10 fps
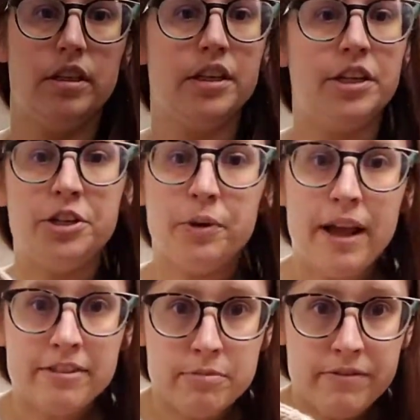You don't have
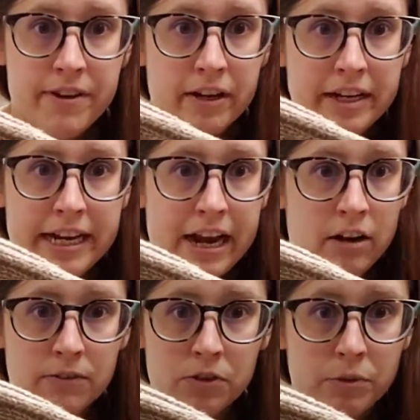to be very
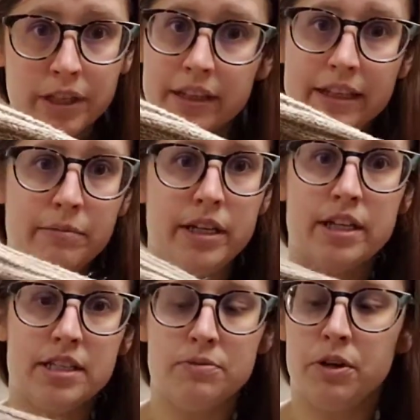careful with it because
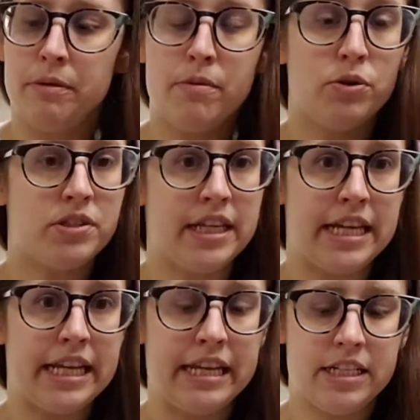it's going to be mostly
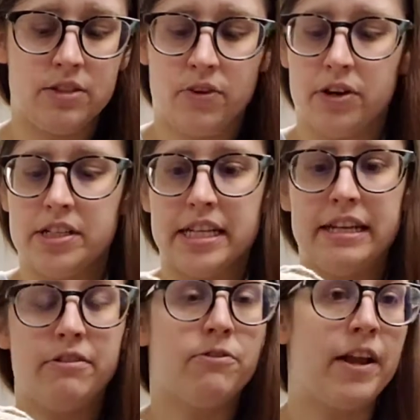hidden as far as any of
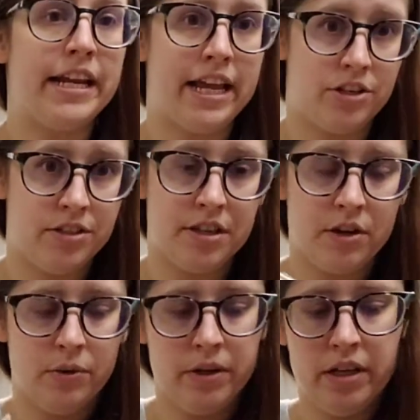the frayed edges
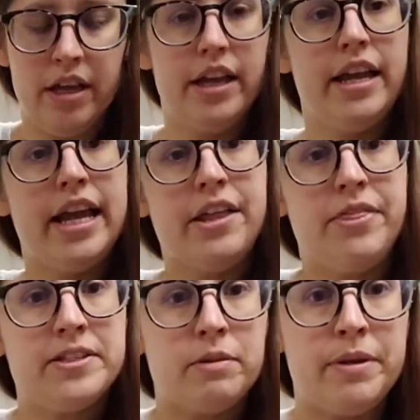go. And
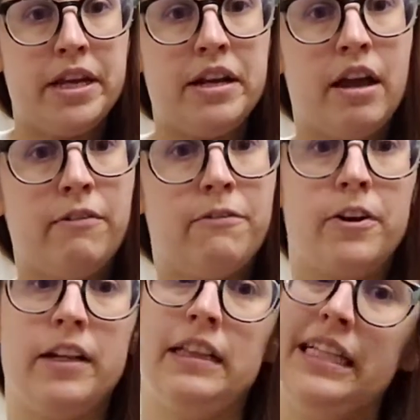this will be enough for
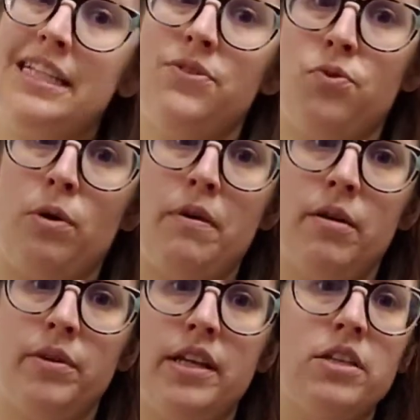at least 4
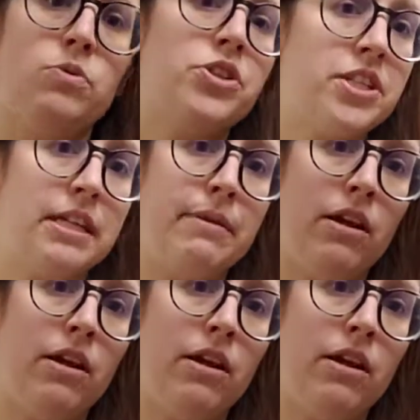pumpkins. We're just going to make